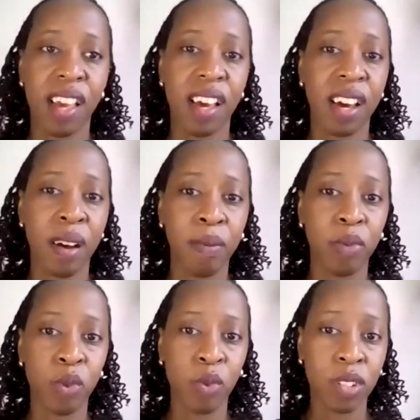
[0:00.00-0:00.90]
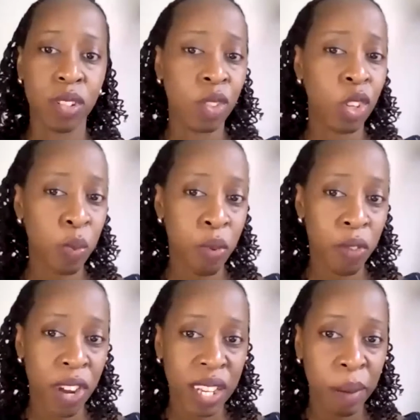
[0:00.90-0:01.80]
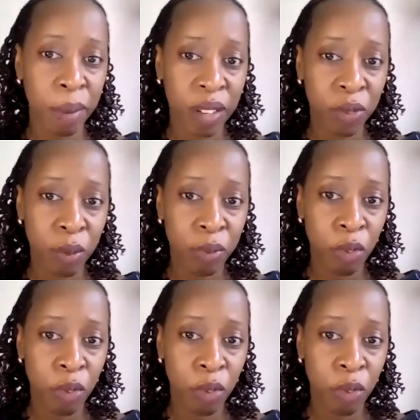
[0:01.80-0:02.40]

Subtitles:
It's going to provide a platform